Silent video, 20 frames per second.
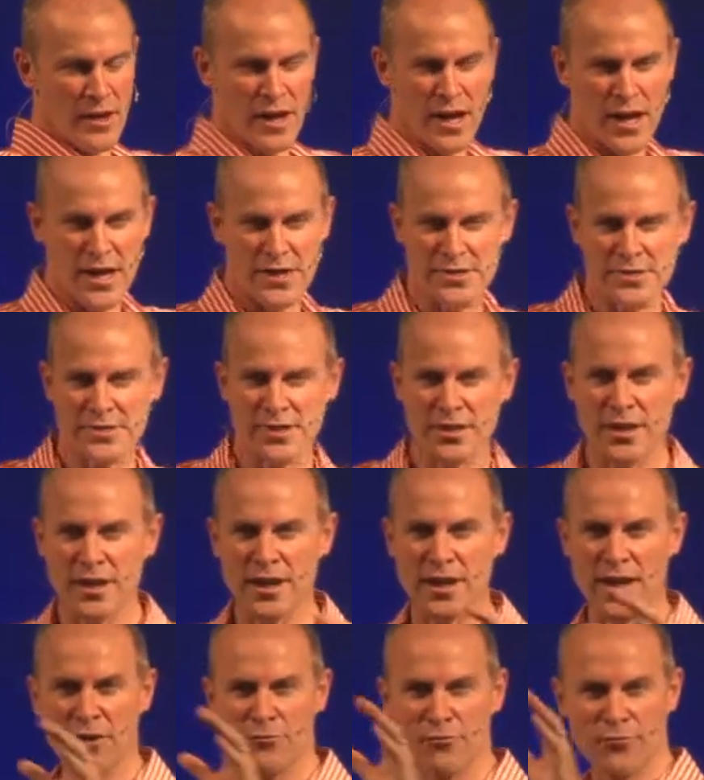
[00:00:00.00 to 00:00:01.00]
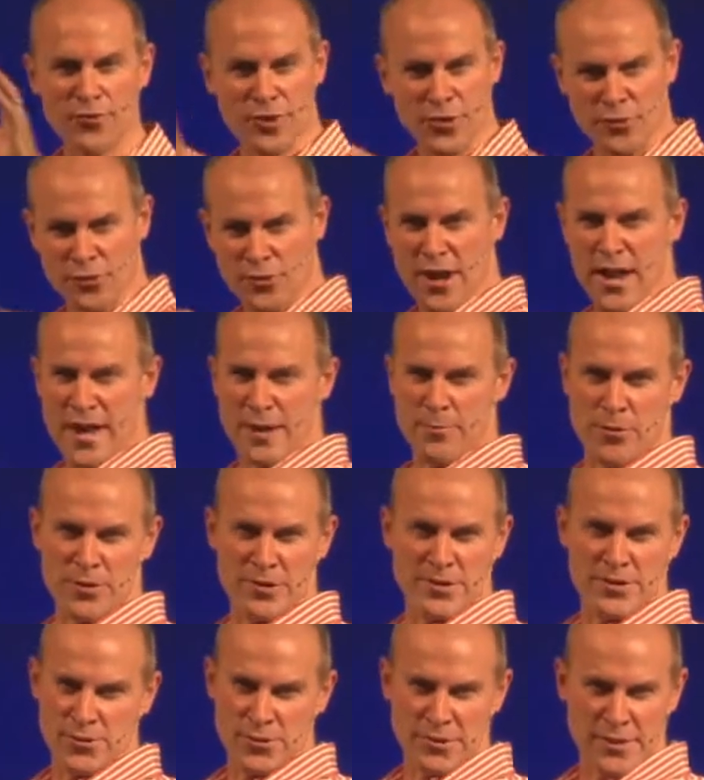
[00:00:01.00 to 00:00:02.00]
And love your neighbor
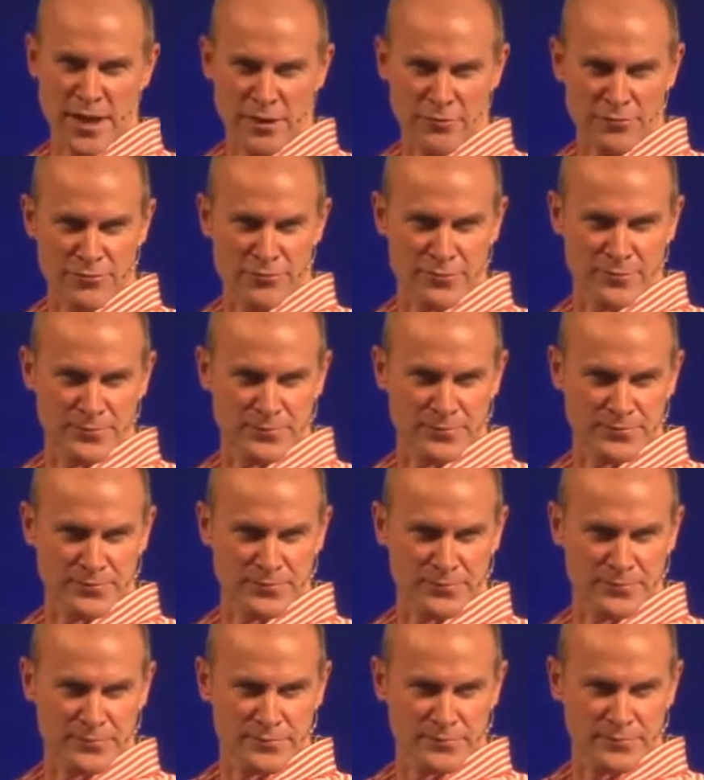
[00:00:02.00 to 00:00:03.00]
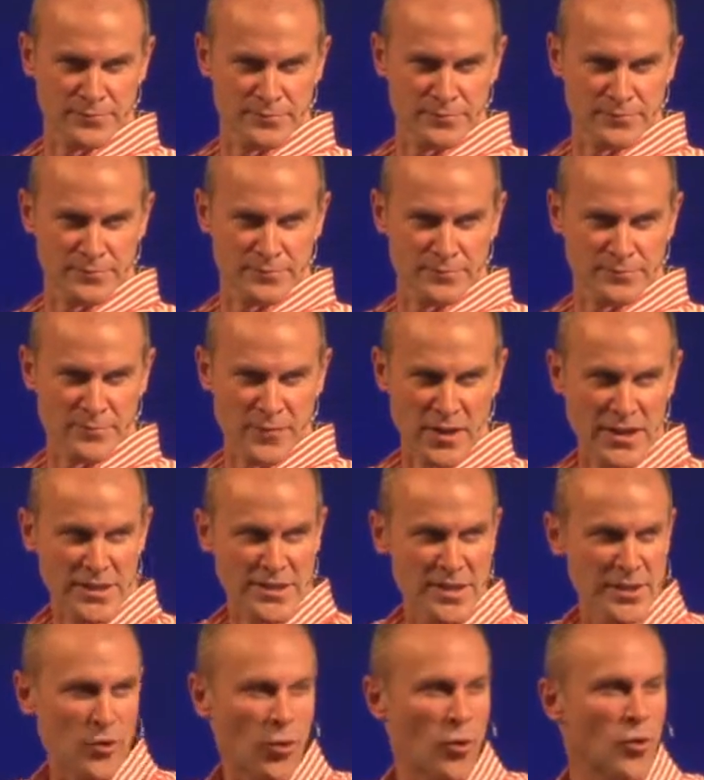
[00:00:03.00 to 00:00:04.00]
as yourself. And he
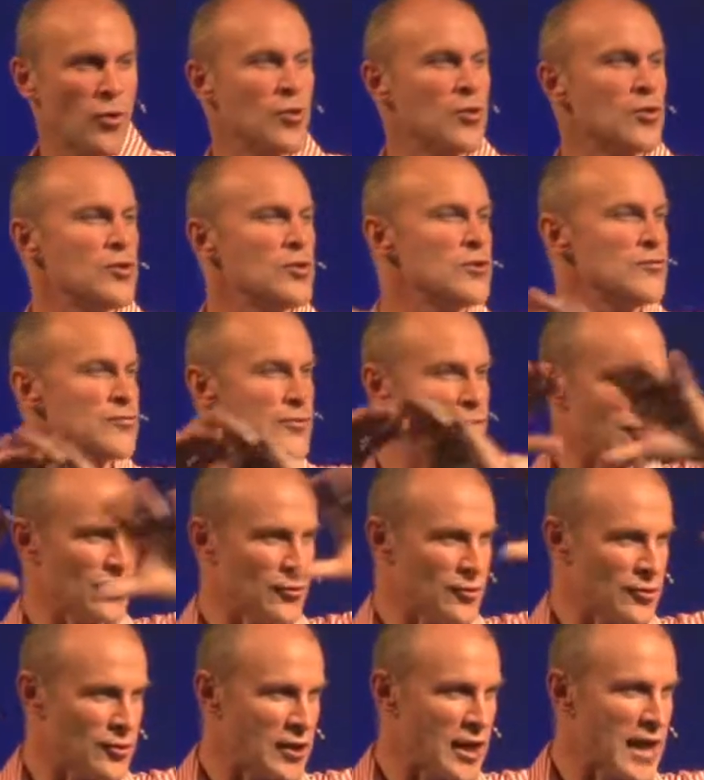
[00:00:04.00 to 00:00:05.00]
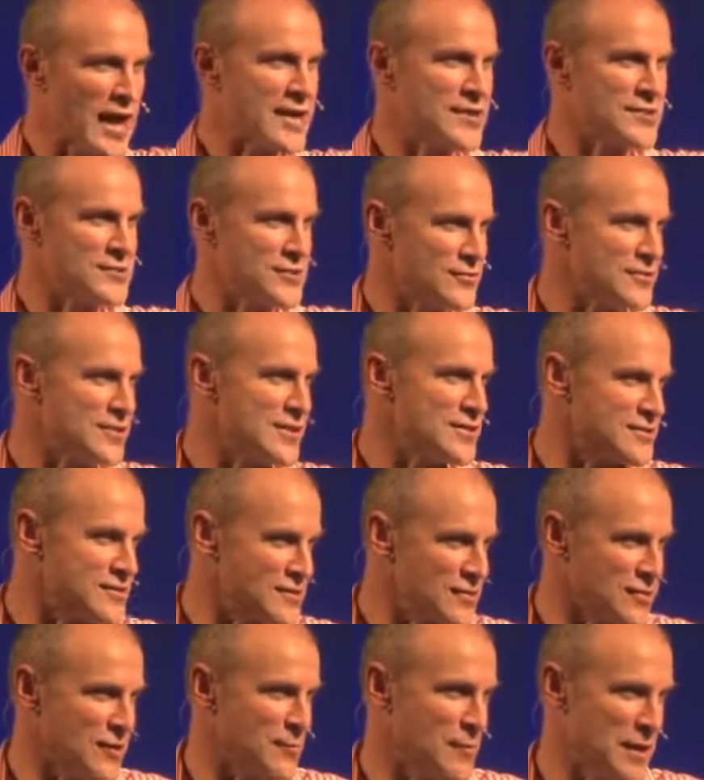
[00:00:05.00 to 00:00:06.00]
said, all of the law hangs on these
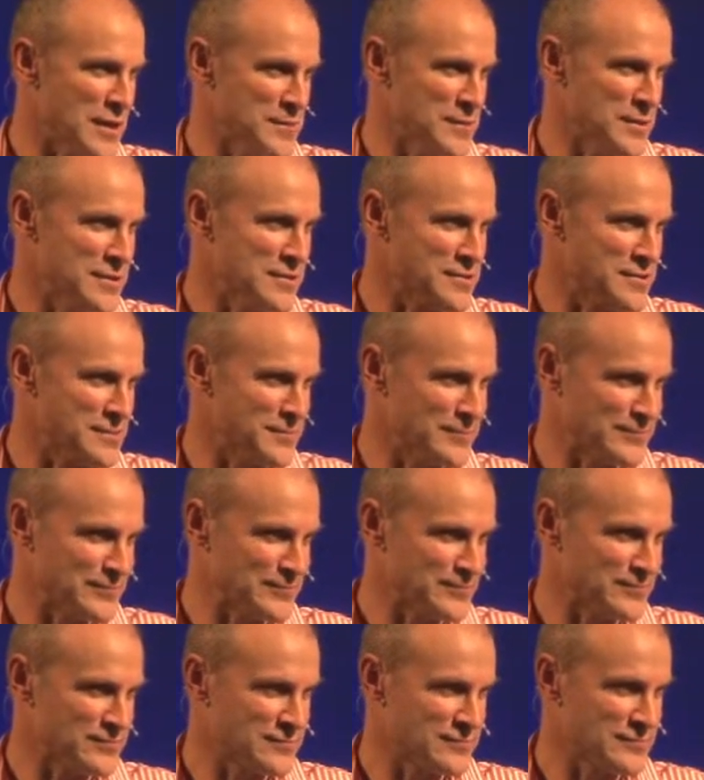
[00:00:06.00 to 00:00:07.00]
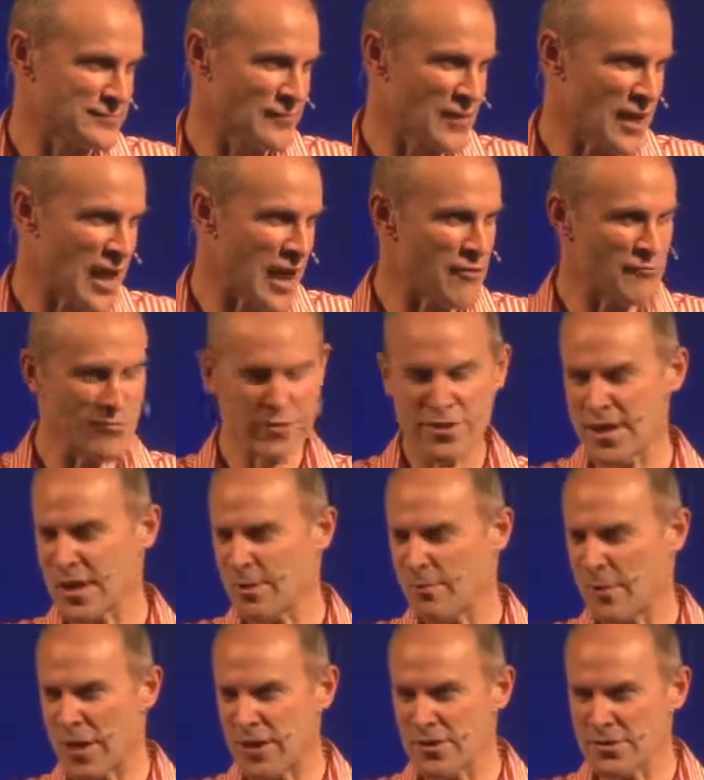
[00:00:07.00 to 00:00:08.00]
two commandments. Everything
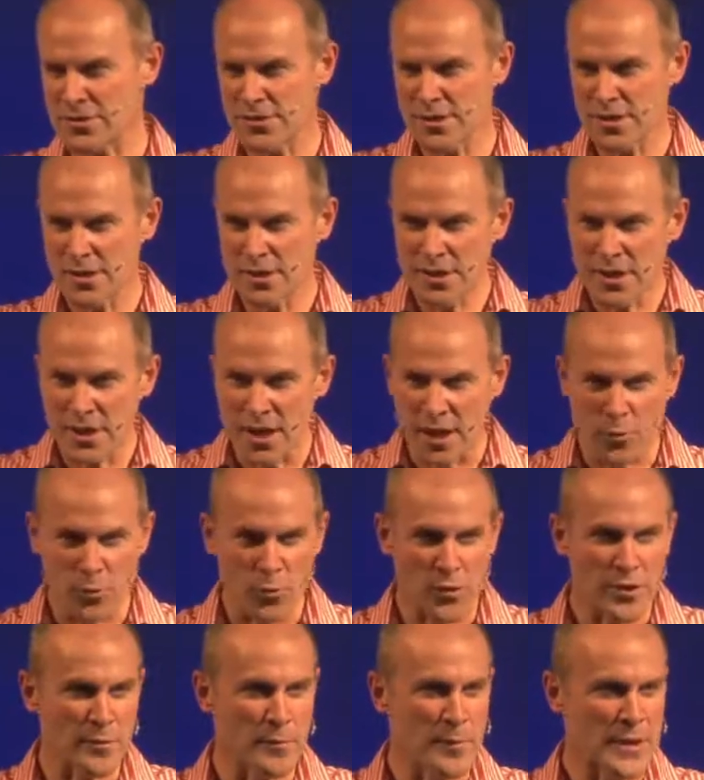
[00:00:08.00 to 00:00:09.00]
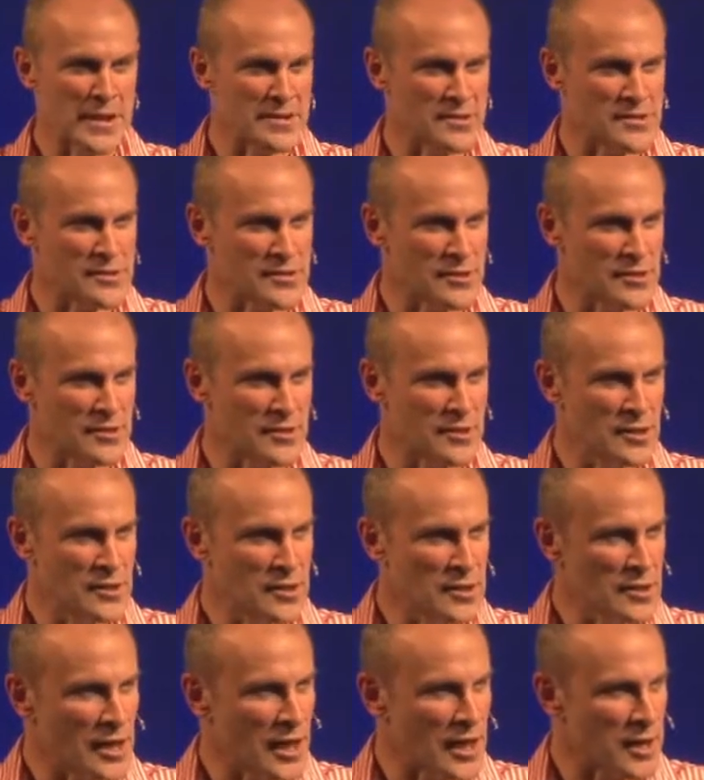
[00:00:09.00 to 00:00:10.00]
about what it means to
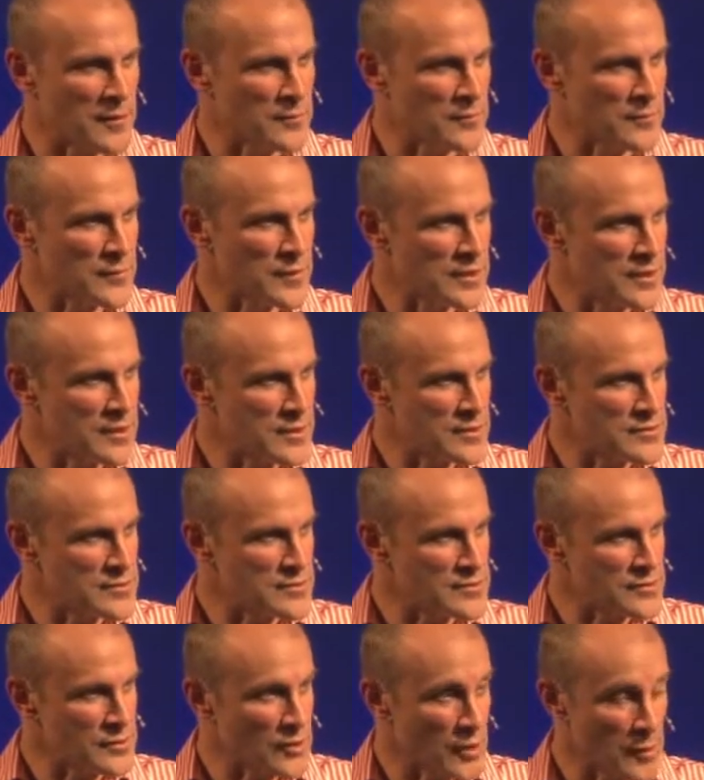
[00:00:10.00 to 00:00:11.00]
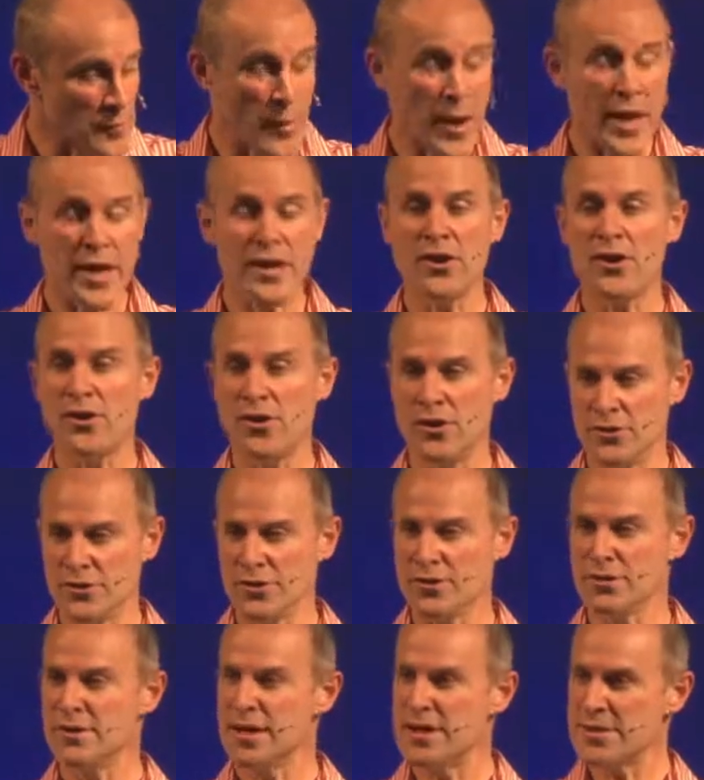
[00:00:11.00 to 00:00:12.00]
obey God
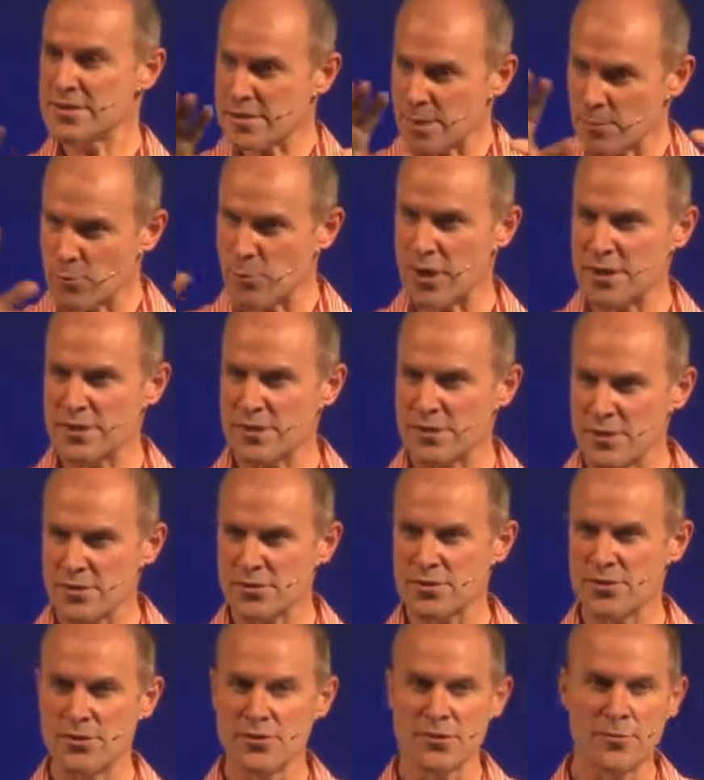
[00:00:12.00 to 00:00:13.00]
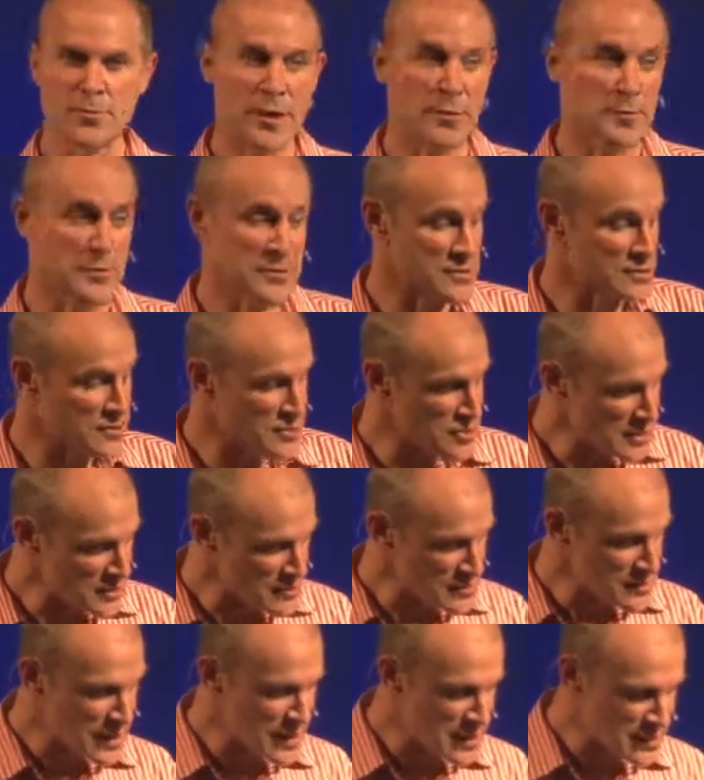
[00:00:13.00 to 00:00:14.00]
is summarized in those two commandments. And
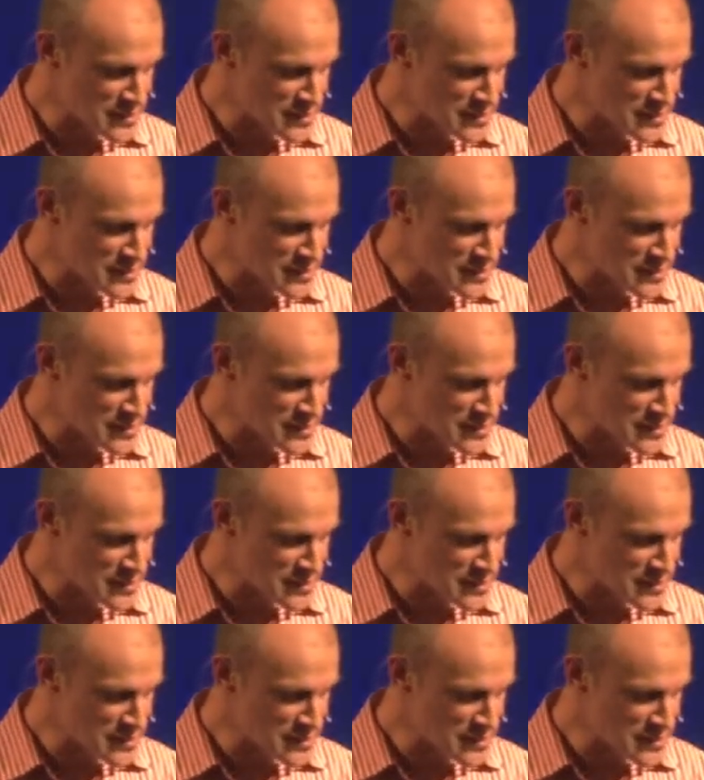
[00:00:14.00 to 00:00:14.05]
Jesus here